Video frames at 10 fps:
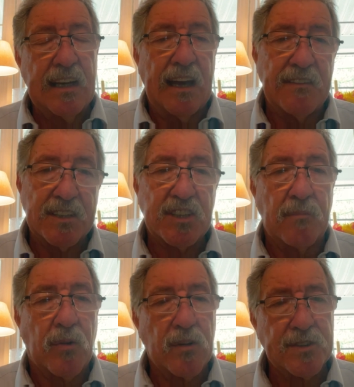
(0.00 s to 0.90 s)
and the
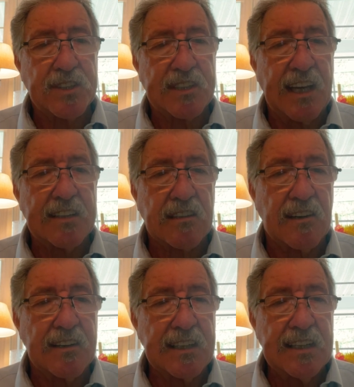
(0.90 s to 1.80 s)
symbols that
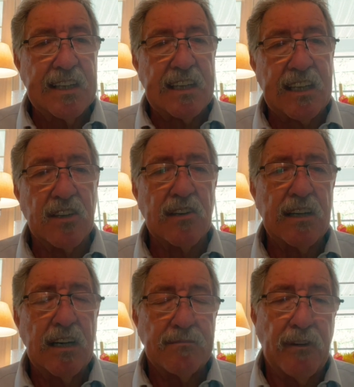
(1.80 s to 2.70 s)
are here
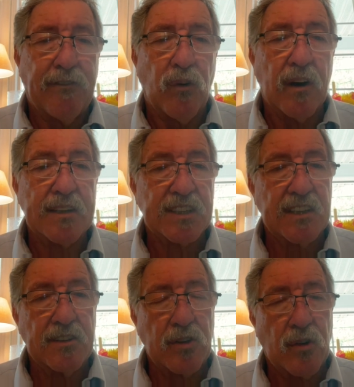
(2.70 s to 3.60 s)
before us
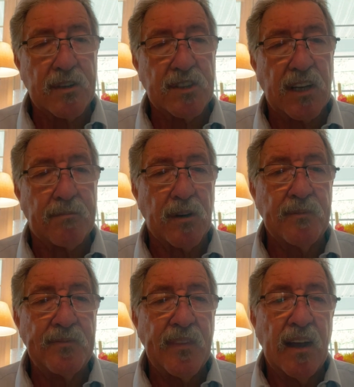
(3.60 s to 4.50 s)
in the Lord's
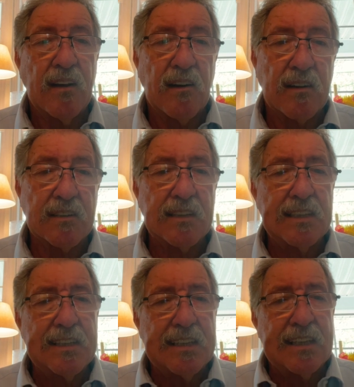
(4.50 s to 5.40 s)
Supper
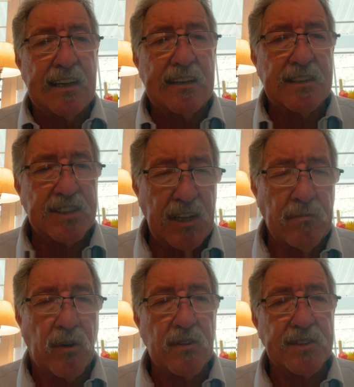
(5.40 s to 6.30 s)
are
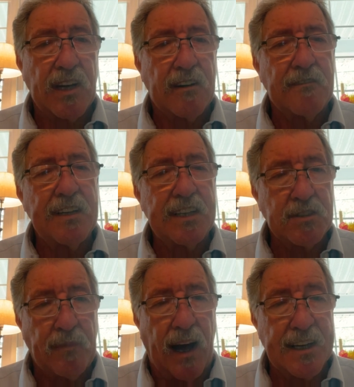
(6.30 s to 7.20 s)
symbols of
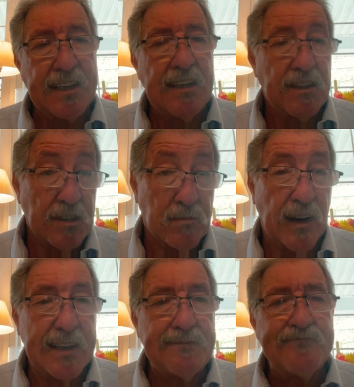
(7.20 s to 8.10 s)
his body, the
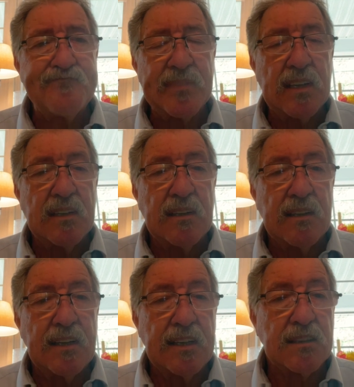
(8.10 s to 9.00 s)
bread,
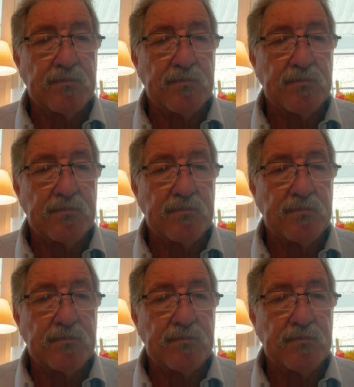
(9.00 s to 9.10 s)
his